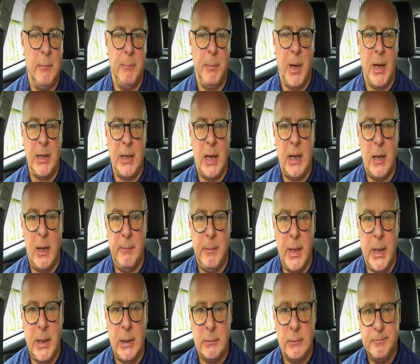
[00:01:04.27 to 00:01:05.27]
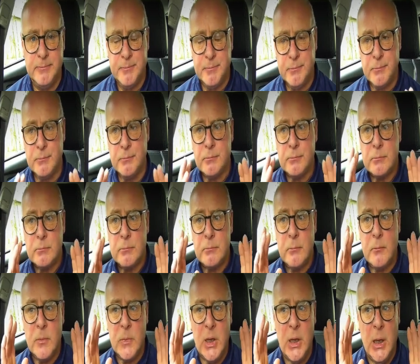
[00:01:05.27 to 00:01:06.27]
And by that I mean,
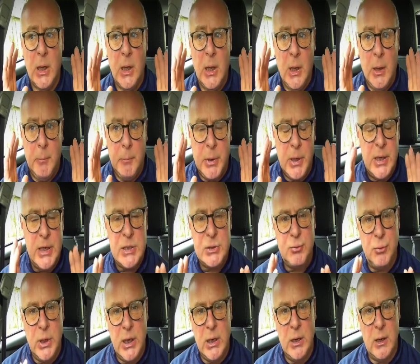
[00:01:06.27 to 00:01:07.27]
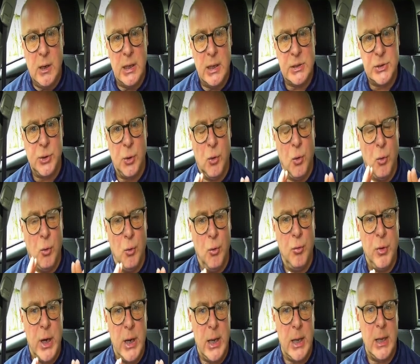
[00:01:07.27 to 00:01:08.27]
please realise you're
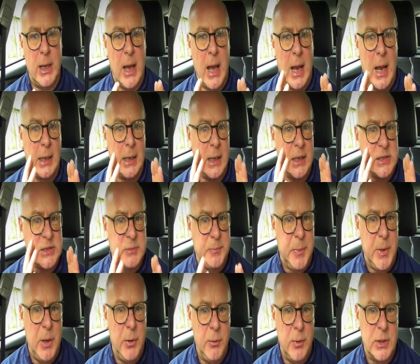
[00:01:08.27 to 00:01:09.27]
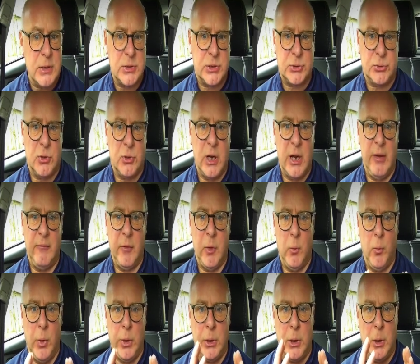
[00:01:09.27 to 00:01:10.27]
already an experienced driver
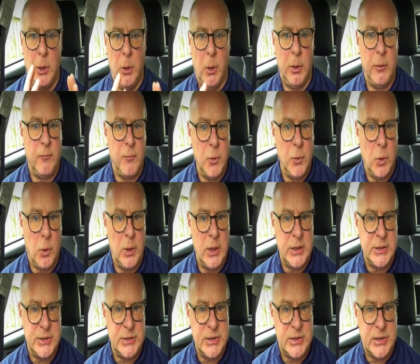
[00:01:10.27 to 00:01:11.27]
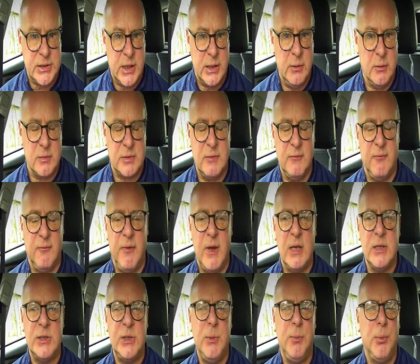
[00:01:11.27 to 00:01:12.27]
with a lot of knowledge and skills. In
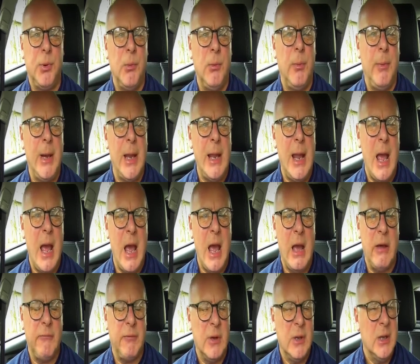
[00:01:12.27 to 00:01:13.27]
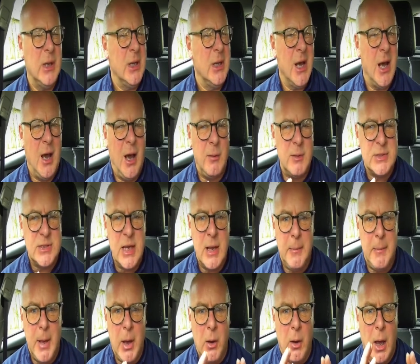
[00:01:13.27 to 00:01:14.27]
fact, you probably have, I would say,
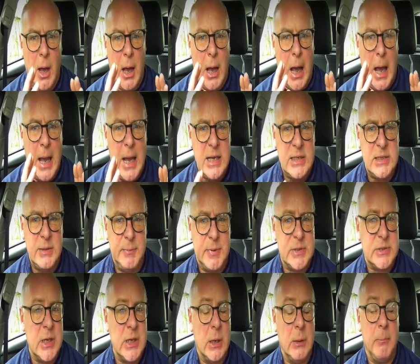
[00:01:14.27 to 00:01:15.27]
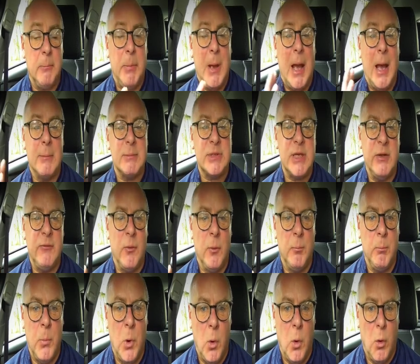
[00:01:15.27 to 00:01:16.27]
about 80%, perhaps even
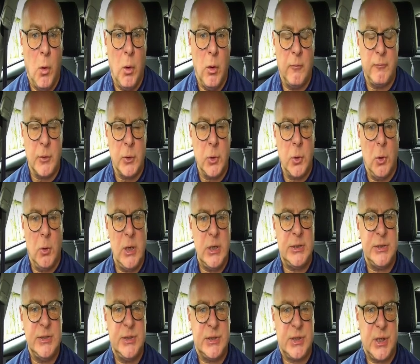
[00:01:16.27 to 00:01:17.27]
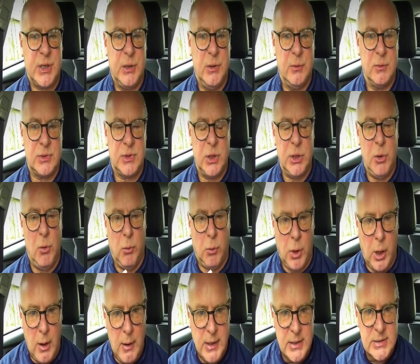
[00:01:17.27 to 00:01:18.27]
more, of the knowledge and skills that you're
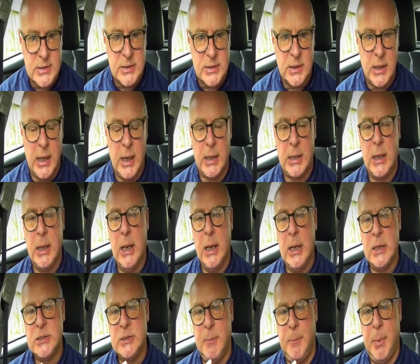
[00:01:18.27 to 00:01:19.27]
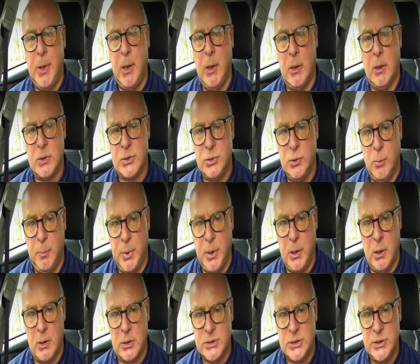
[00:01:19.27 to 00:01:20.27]
going to need to pass your
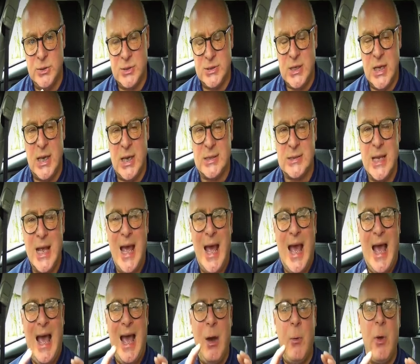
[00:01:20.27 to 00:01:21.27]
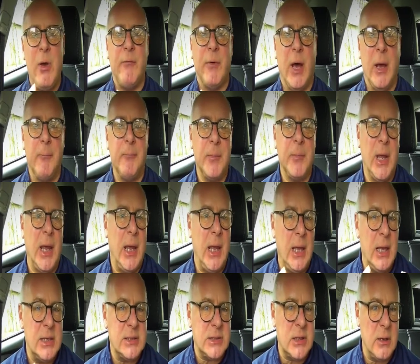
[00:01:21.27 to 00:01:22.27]
Part 2 test. However, it
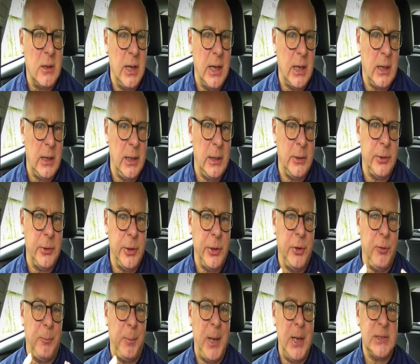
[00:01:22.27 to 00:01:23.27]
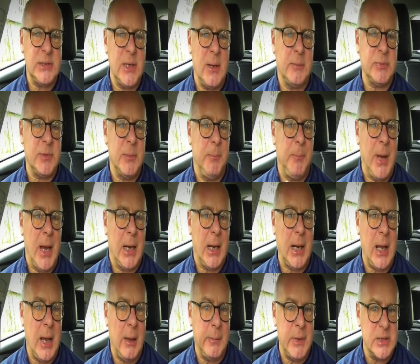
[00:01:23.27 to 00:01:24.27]
is likely that you've picked up some bad
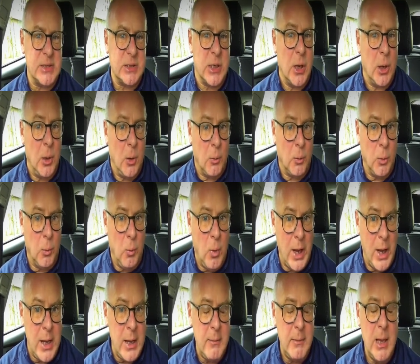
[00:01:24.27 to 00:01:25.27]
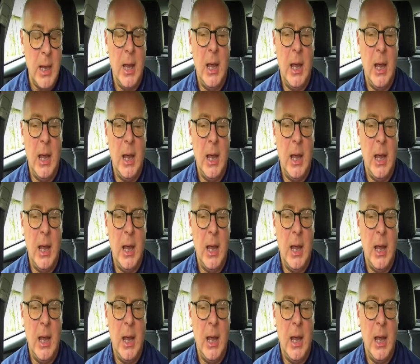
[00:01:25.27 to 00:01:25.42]
habits along the way,